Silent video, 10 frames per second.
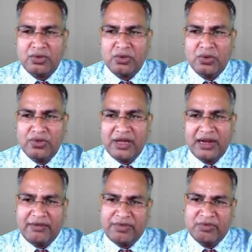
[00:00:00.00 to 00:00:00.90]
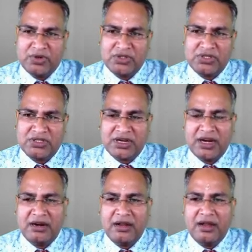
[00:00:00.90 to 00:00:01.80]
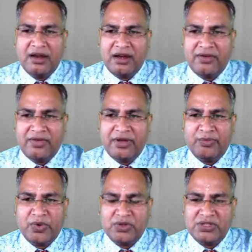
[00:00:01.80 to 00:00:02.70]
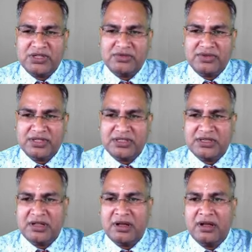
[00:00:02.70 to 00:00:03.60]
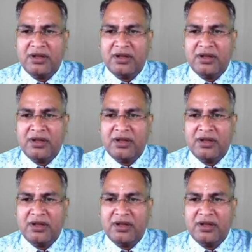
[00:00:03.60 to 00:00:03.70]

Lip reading: go the leftmost side and we process first the